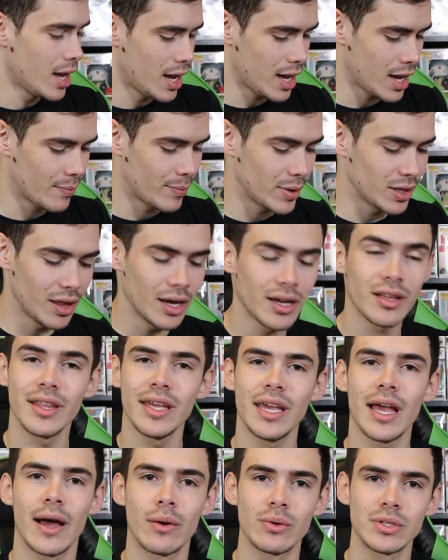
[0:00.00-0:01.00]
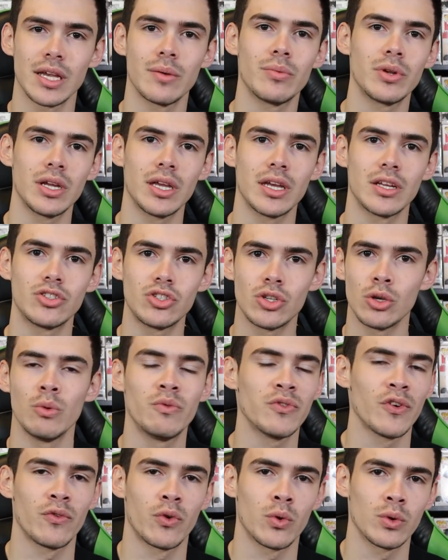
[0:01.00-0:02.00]
Uh, but luckily, I was able to get two
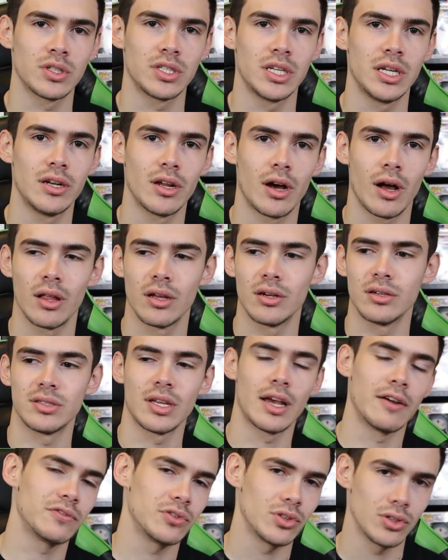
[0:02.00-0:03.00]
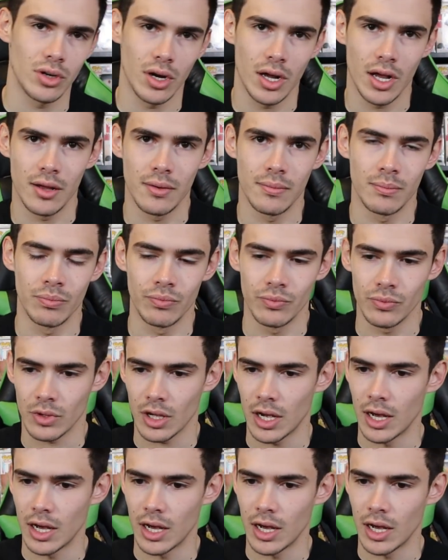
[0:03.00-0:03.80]
for fourteen dollars after um,